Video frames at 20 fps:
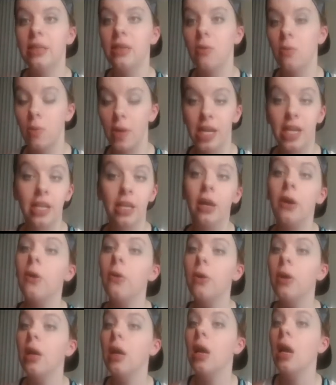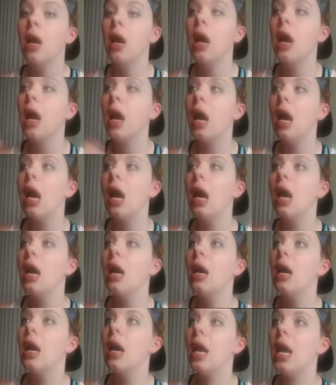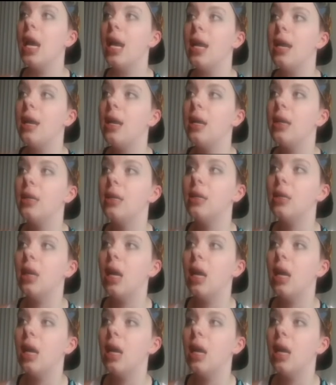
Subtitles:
Radio, and